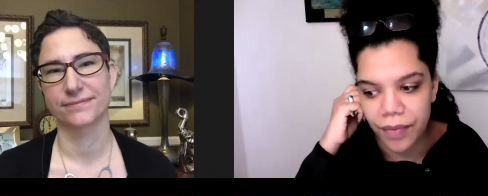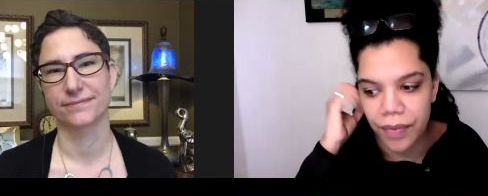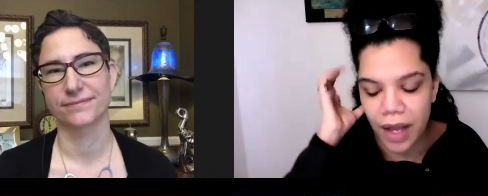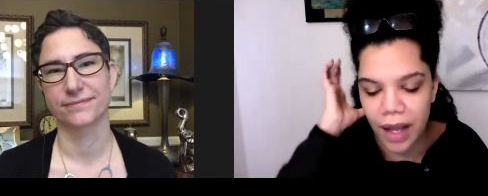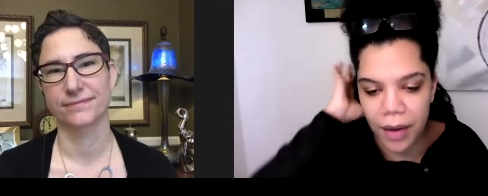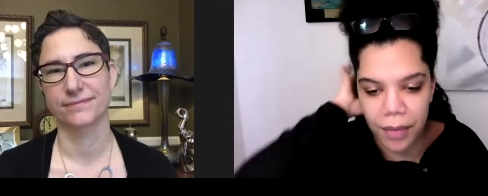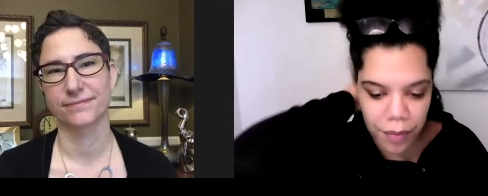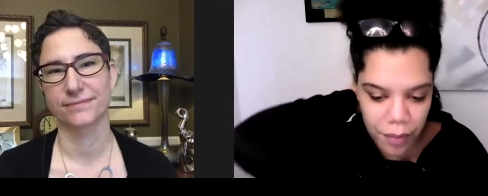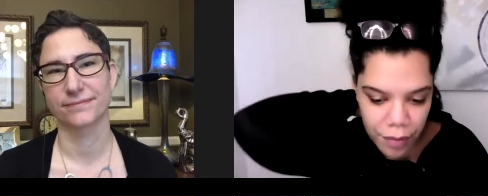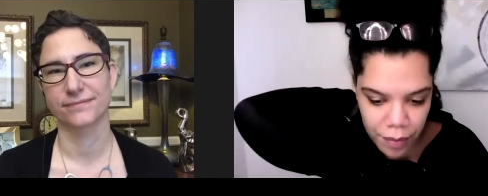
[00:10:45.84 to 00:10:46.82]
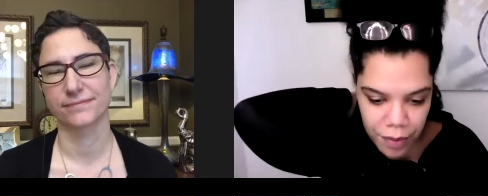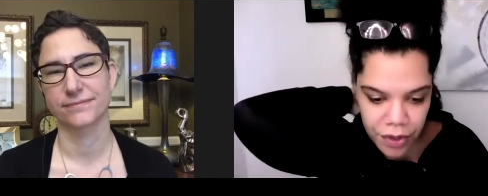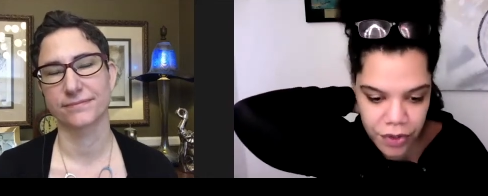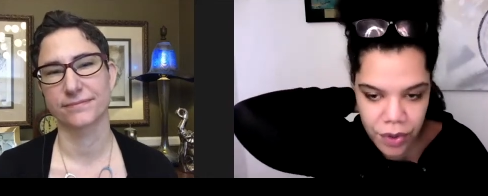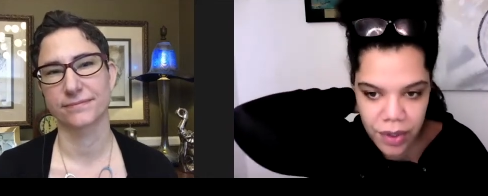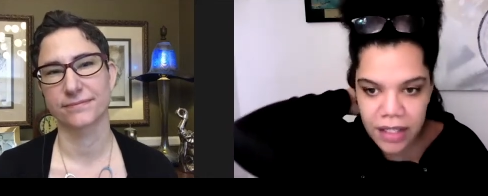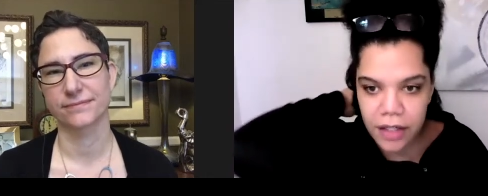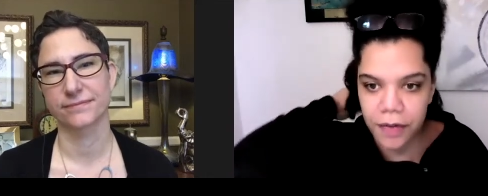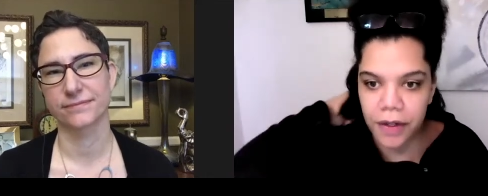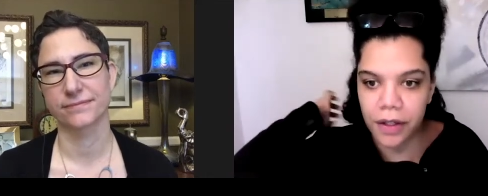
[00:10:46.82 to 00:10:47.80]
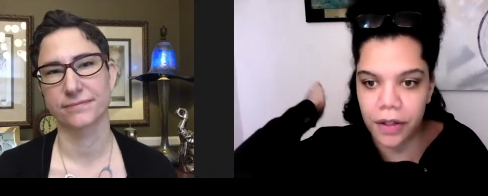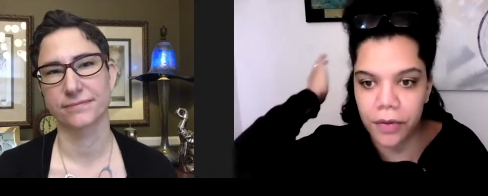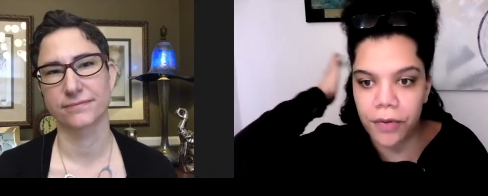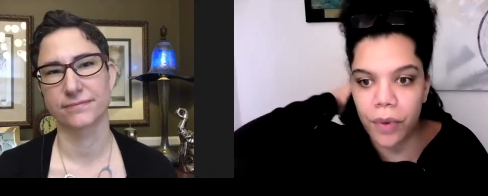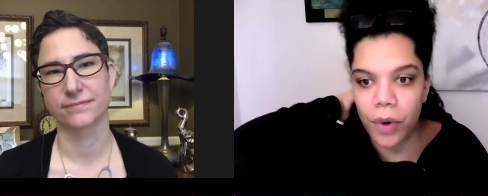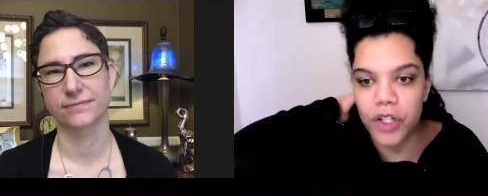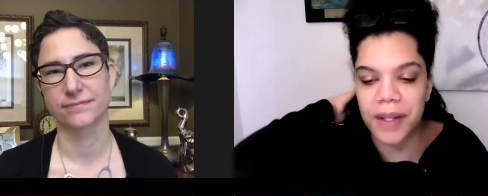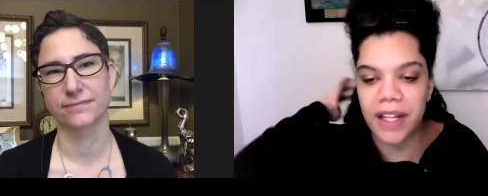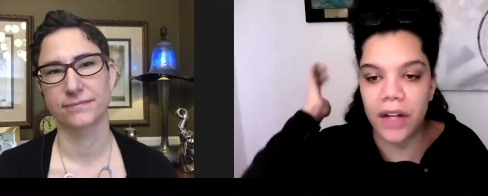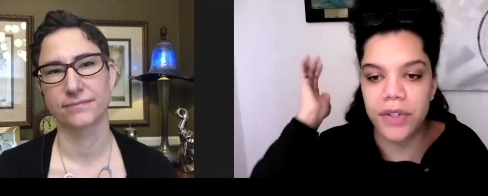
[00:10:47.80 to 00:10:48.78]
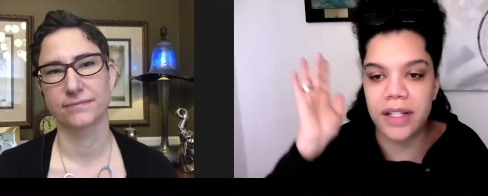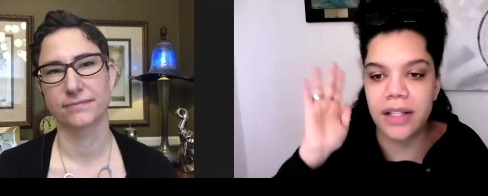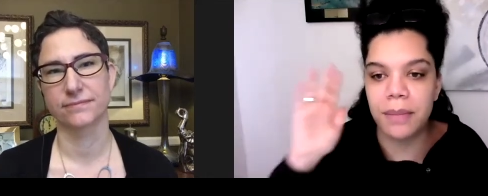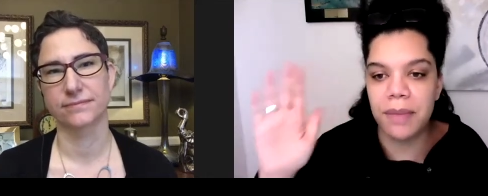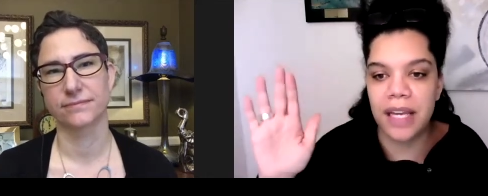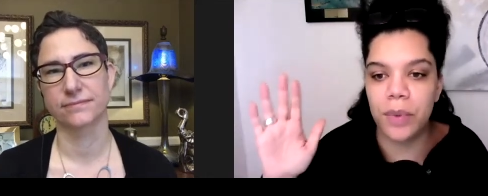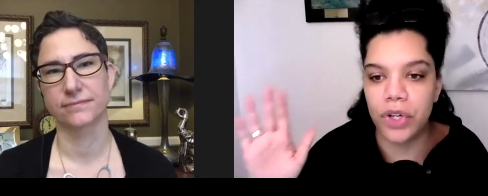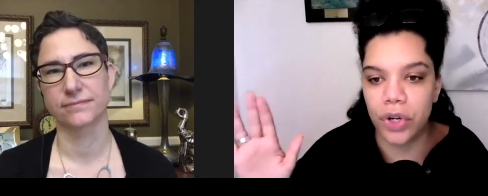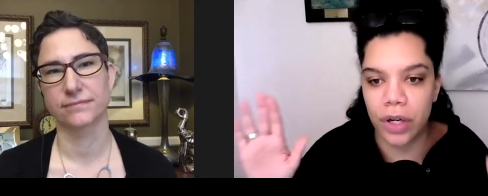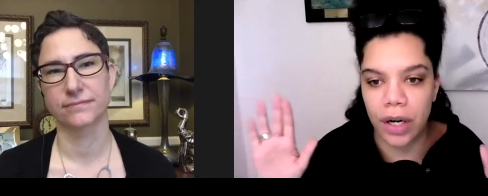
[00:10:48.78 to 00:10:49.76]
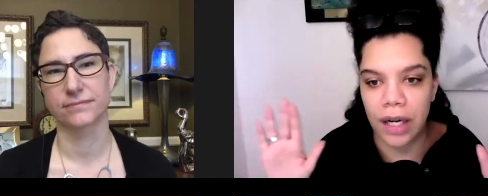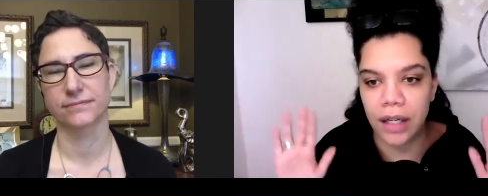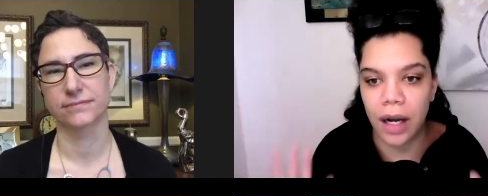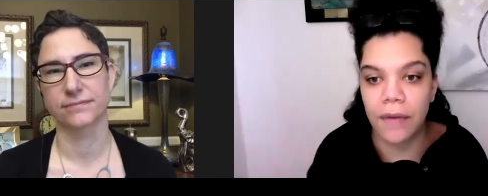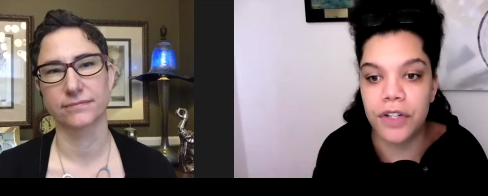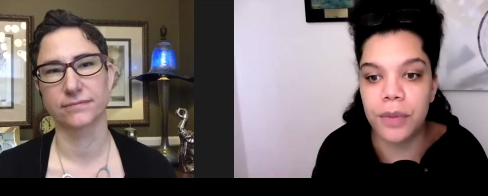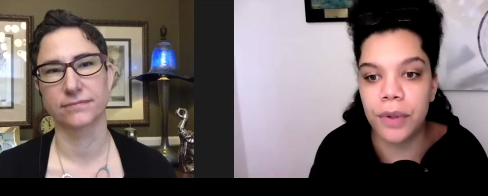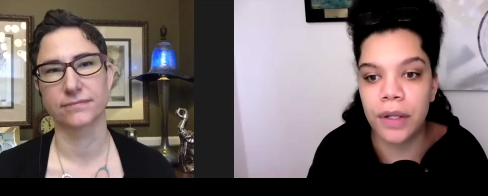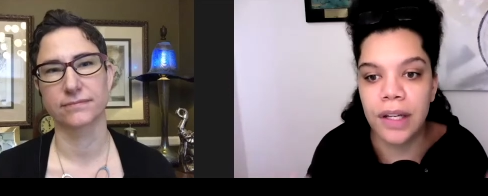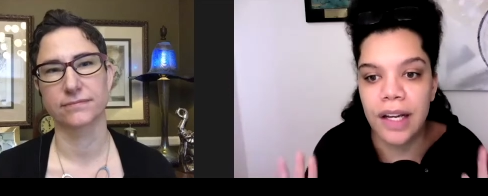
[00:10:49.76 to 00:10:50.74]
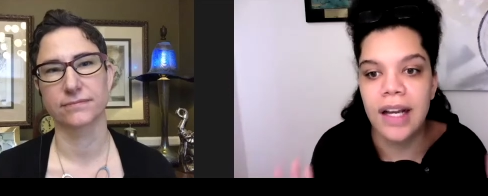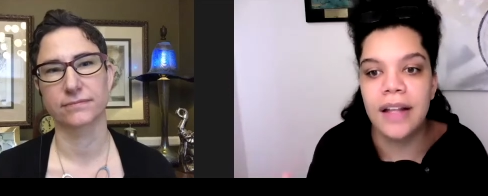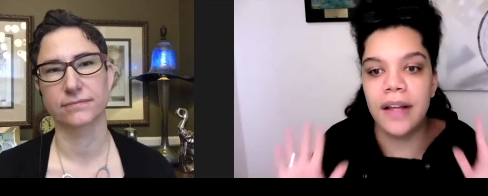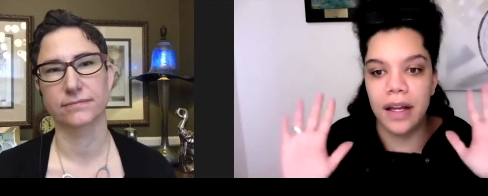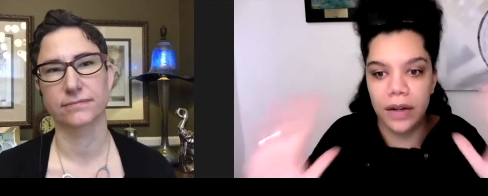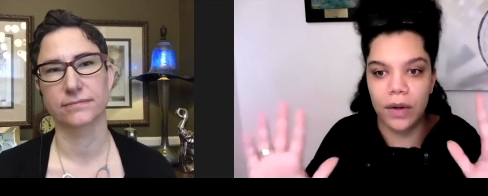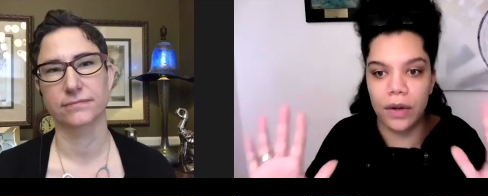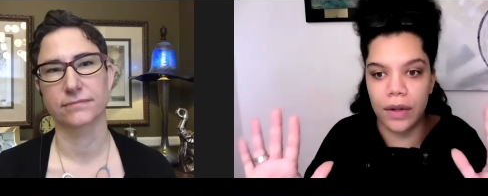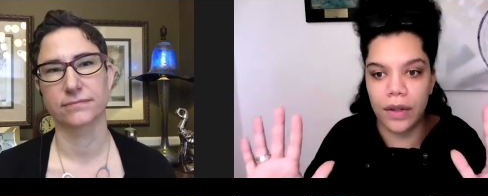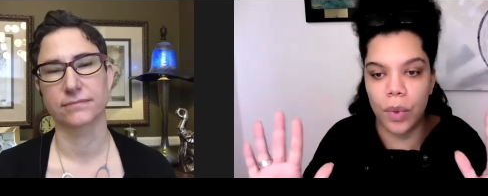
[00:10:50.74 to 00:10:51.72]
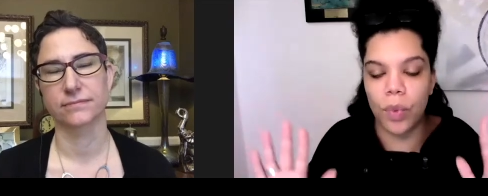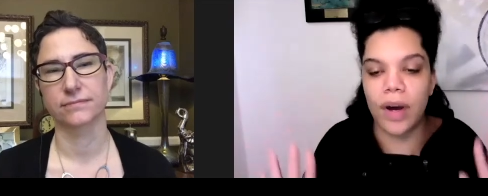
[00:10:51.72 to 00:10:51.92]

Speaker 1: um, but there's no need to feel forced. But that also doesn't mean when you're uncomfortable that that one